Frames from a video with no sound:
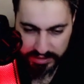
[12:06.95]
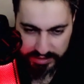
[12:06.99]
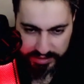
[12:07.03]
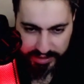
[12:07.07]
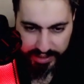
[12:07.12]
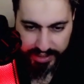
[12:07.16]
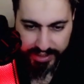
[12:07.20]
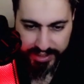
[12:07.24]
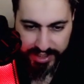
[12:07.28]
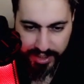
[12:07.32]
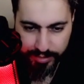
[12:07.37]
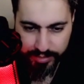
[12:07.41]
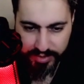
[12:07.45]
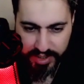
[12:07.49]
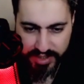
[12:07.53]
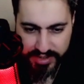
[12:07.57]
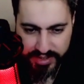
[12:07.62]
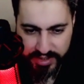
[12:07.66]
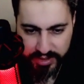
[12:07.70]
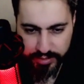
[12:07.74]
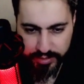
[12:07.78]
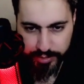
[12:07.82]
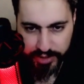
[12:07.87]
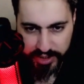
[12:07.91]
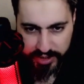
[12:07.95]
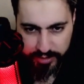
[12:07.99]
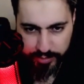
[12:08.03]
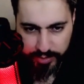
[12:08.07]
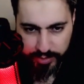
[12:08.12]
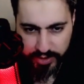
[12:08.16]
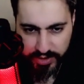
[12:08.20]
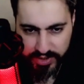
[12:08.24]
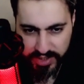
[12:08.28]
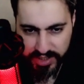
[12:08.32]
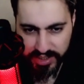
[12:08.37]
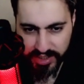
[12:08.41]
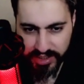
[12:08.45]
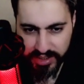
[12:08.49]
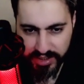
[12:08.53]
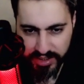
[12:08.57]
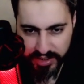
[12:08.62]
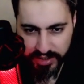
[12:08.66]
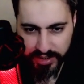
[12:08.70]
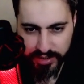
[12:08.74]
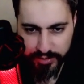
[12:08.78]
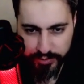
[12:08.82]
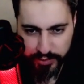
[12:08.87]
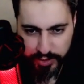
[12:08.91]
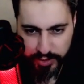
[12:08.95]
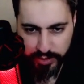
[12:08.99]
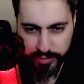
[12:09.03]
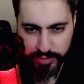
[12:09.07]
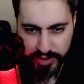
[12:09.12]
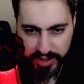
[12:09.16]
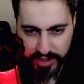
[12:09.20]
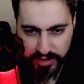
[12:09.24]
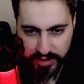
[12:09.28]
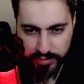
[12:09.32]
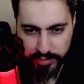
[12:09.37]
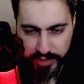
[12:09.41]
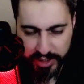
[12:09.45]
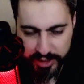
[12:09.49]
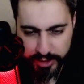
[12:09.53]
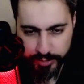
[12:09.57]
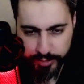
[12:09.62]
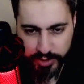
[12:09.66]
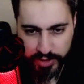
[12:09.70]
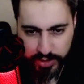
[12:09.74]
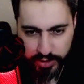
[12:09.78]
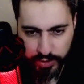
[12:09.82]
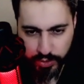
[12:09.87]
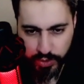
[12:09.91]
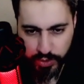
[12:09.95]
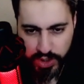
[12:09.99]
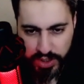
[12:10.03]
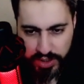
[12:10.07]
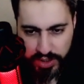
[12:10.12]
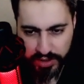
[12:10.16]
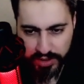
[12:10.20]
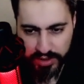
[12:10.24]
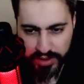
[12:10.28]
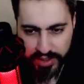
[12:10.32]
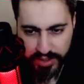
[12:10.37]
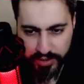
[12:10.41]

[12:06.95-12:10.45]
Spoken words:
Dialab doesn't bait because technically if he bait Mattbeer no shield,